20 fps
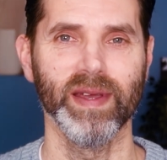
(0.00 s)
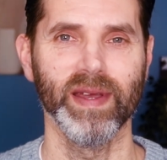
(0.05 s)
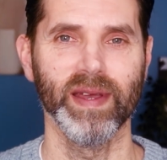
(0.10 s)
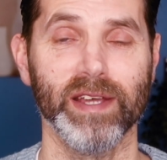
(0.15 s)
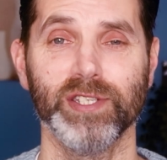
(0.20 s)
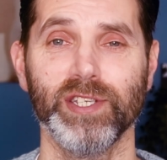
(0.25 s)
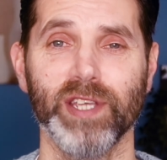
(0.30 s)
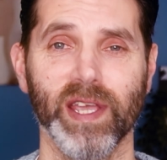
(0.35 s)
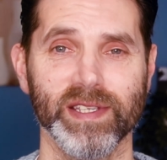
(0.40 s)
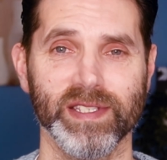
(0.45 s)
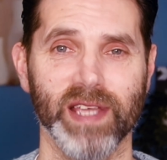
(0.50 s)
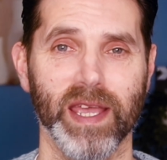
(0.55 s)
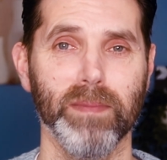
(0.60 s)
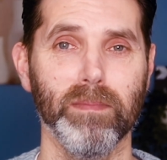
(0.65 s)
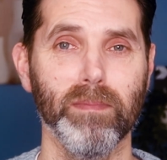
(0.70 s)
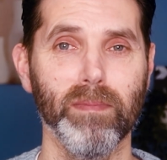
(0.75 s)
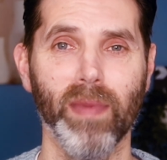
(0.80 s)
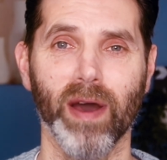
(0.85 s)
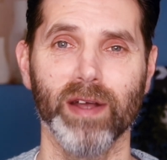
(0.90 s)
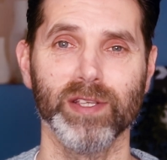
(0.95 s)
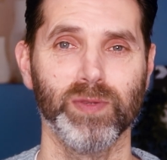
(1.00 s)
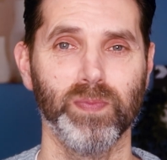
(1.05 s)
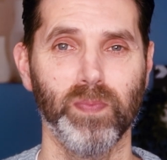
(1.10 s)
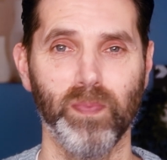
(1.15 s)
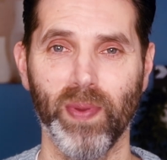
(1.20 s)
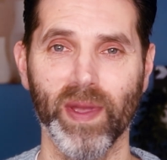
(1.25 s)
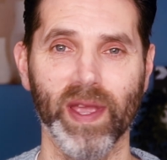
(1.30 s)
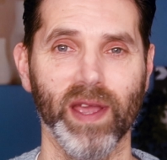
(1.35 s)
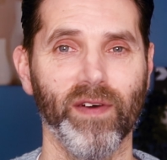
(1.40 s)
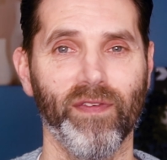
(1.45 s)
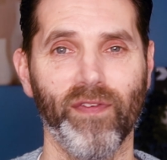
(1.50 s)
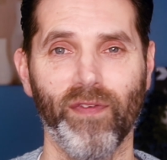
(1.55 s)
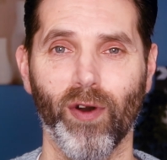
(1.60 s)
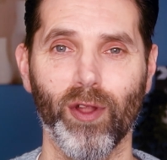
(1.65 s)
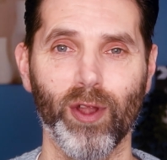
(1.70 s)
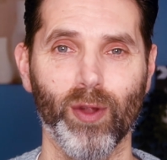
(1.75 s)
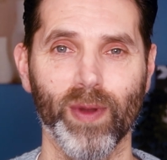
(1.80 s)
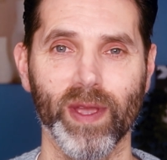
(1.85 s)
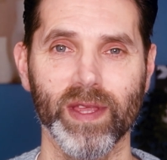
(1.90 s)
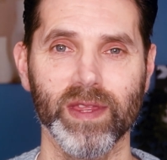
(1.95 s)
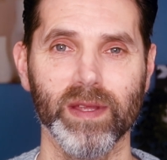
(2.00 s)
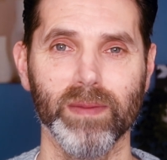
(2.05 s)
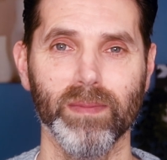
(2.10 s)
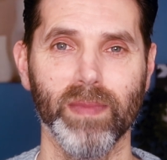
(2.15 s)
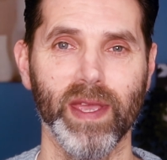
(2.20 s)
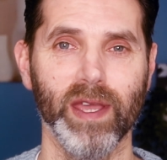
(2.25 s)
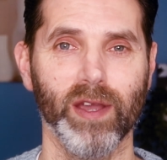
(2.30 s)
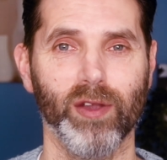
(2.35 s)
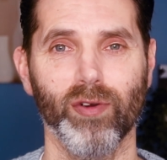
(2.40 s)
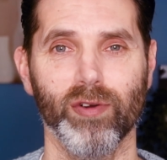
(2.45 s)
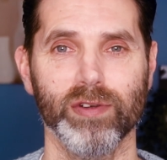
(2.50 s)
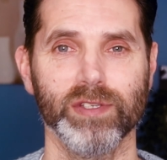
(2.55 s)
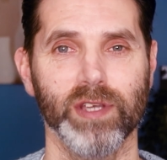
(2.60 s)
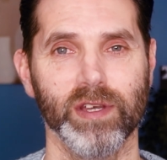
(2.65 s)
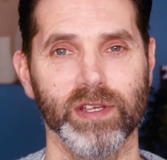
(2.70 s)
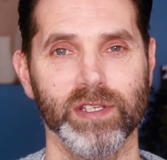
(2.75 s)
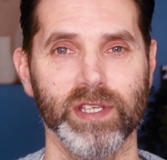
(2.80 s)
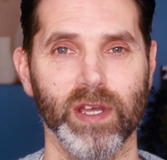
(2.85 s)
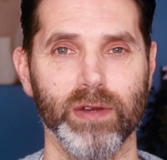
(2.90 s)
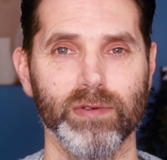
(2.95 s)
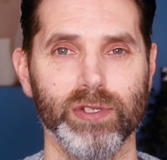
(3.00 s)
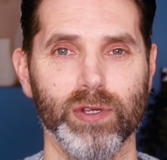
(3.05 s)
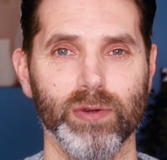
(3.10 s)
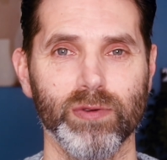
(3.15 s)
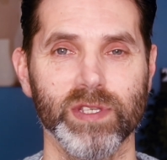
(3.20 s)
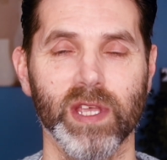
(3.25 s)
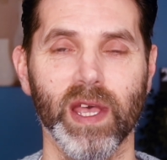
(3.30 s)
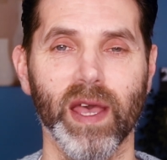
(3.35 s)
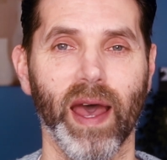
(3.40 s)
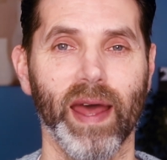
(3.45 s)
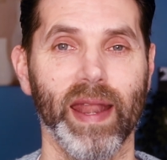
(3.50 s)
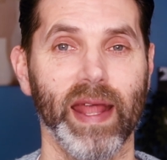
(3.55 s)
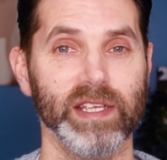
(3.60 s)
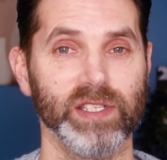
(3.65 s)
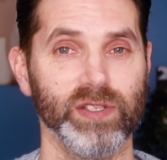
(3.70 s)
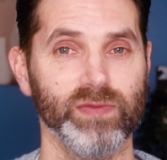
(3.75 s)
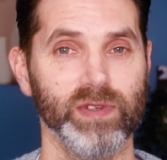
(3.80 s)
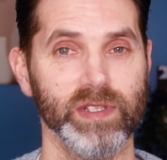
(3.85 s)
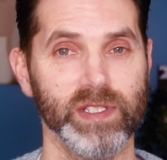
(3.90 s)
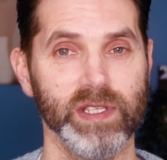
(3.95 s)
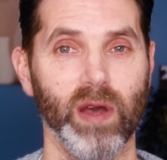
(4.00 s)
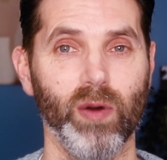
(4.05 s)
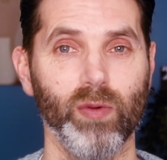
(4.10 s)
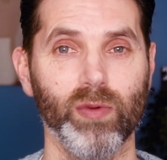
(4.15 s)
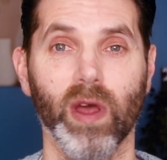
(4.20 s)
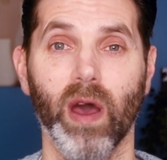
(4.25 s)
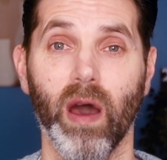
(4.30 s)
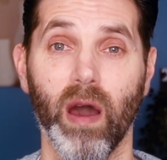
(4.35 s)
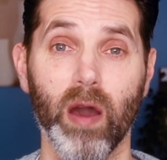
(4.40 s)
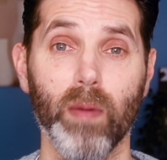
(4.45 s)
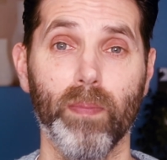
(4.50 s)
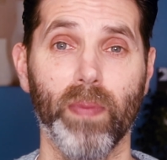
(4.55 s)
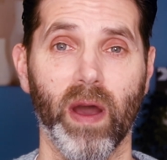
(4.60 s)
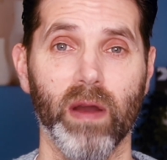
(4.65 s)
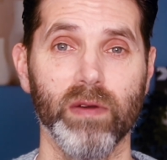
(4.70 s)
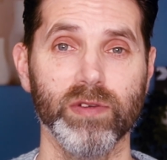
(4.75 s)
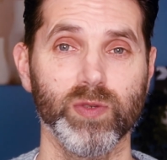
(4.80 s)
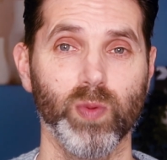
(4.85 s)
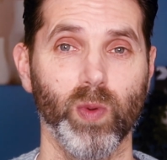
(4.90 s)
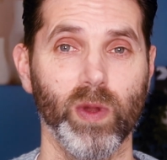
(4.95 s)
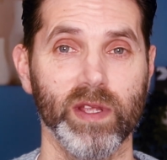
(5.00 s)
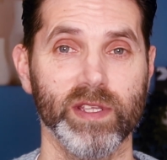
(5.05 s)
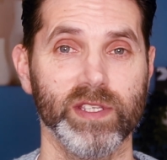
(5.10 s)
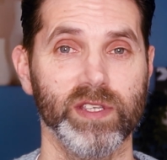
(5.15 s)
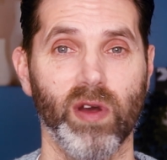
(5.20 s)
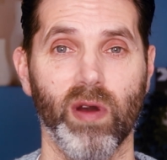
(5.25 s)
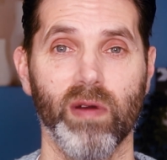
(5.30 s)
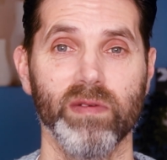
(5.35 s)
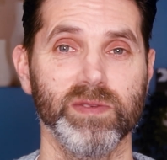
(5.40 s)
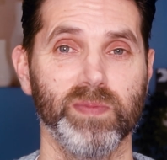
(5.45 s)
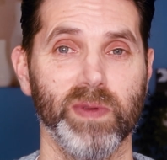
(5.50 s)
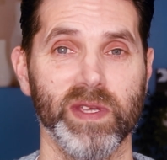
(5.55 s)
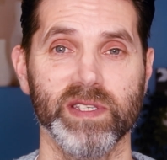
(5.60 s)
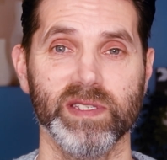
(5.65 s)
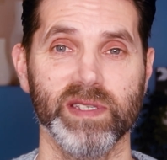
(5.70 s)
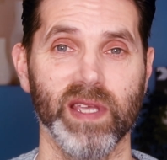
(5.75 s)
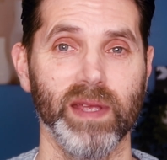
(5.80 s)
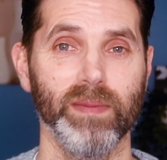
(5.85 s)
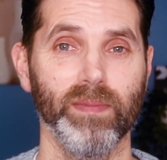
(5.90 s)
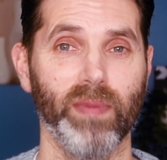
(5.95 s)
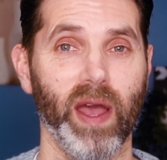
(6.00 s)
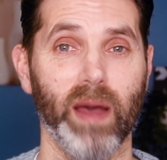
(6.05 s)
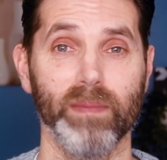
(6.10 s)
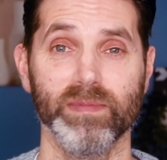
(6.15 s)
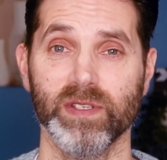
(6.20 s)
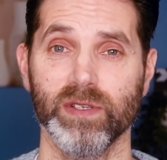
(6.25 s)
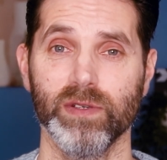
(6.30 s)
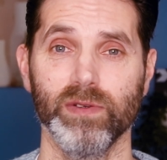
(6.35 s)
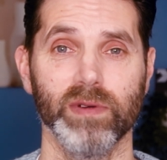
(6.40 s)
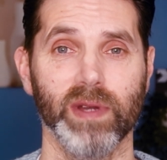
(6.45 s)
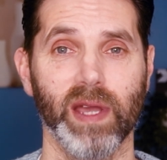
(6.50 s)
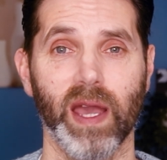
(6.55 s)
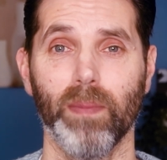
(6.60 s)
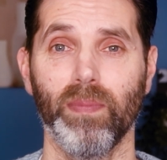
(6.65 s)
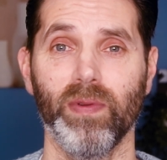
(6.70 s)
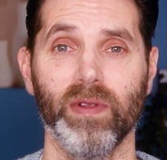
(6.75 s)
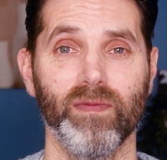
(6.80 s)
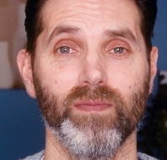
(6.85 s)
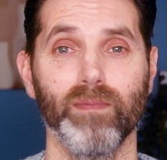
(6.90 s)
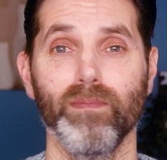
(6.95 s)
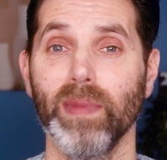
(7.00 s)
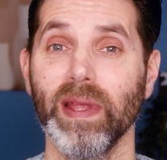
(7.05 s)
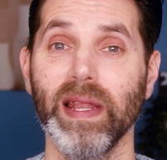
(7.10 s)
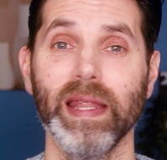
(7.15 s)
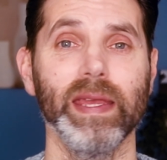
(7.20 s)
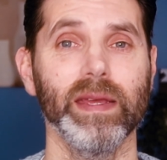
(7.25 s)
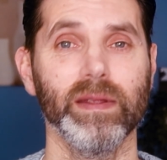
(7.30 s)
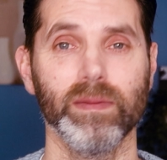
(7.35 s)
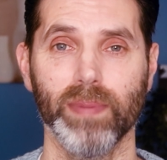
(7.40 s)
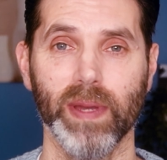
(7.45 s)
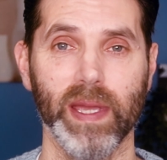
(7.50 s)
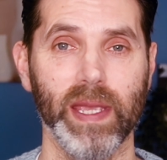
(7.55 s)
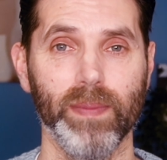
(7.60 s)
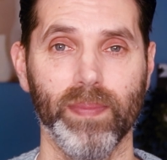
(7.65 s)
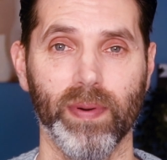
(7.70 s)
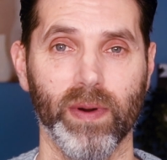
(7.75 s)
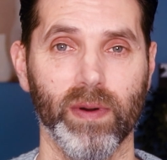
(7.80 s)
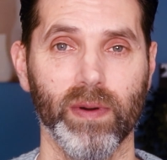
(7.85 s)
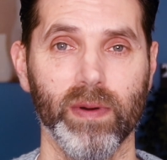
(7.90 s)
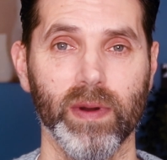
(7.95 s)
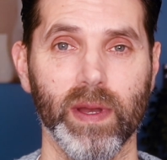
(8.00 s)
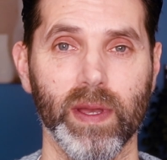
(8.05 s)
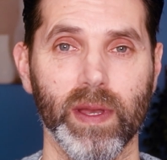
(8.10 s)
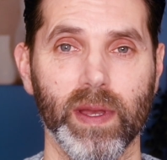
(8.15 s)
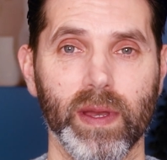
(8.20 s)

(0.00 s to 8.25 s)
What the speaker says: Now, she has a much bigger following than me across her socials, and as a result, her posts will at times be seen by up to a couple of million people.